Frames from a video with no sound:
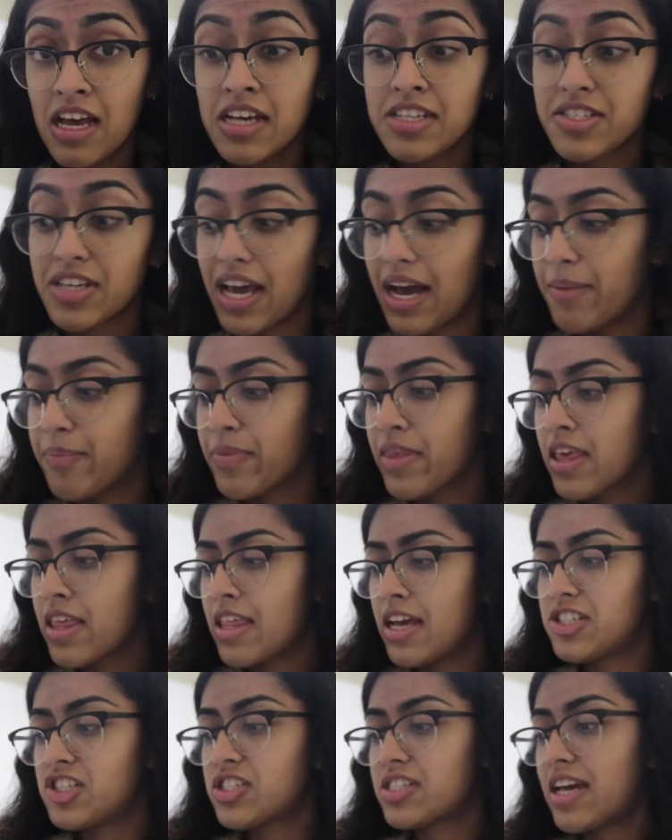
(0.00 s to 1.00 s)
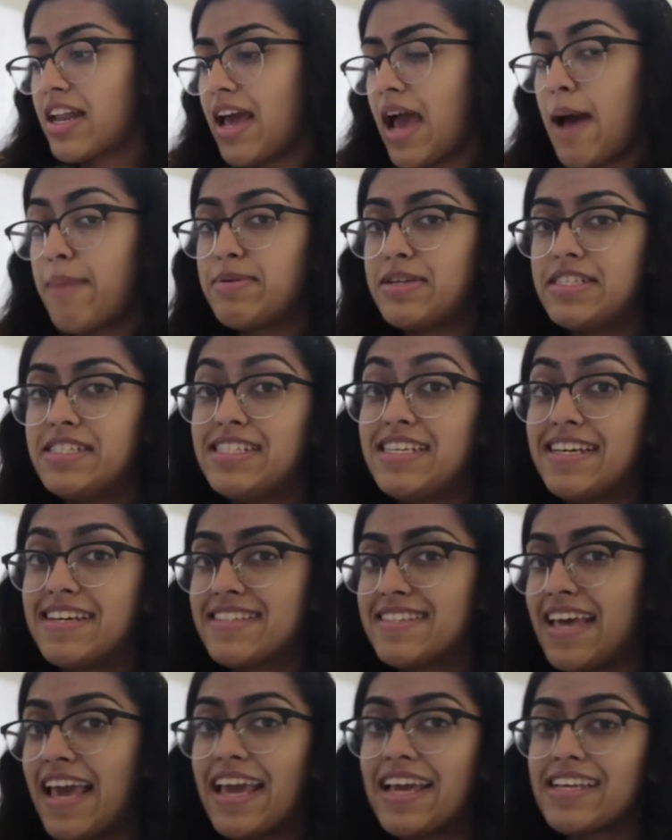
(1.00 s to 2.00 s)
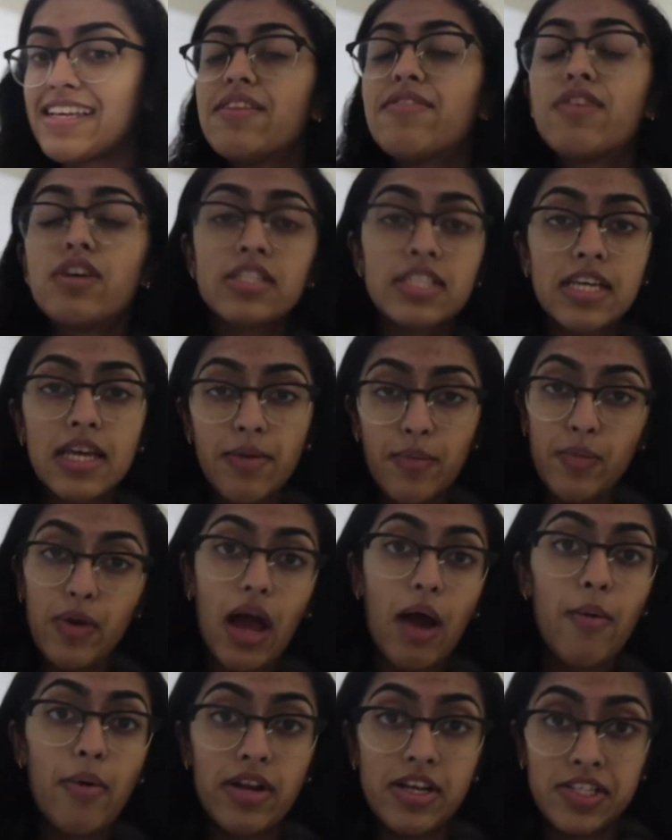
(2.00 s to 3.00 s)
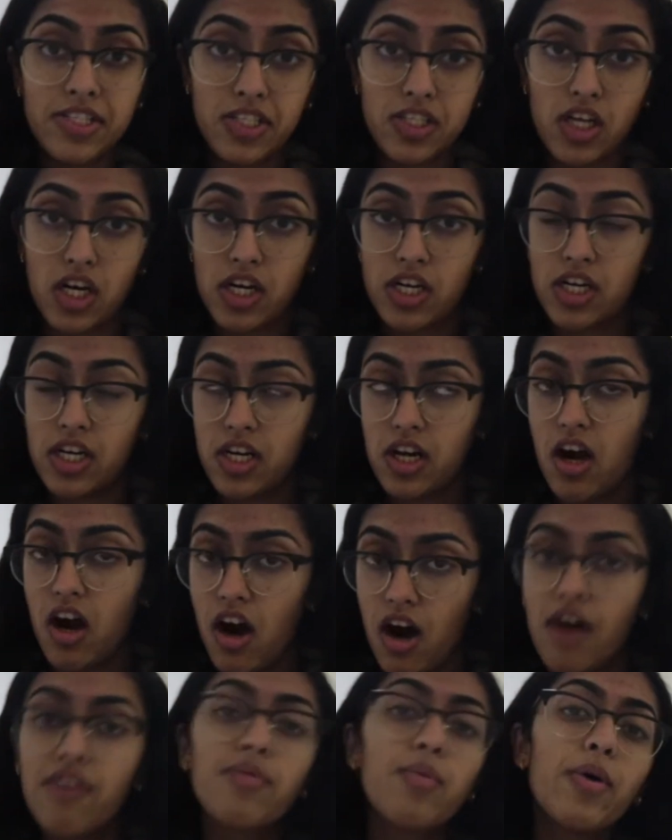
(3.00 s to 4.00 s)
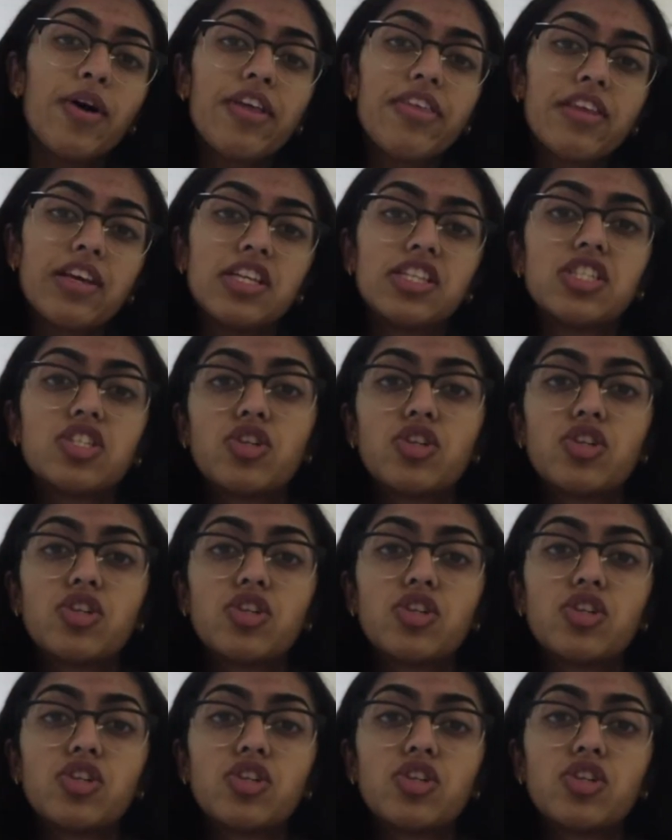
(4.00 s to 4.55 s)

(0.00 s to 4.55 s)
So yeah, that just kind of happened in TSA. The first thing I want to start off with is